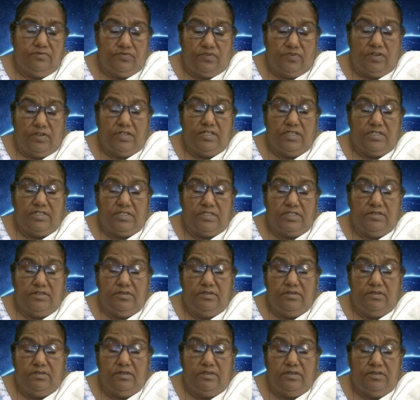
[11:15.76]
forest,
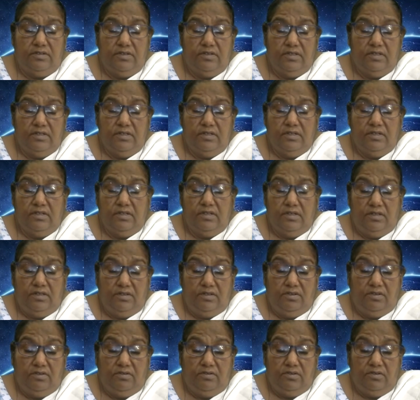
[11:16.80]
the
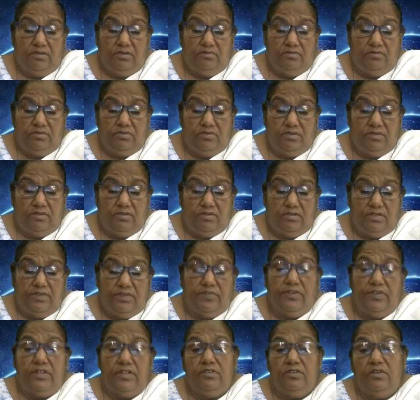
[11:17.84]

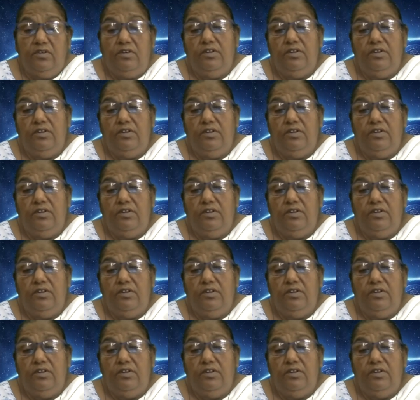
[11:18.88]
river,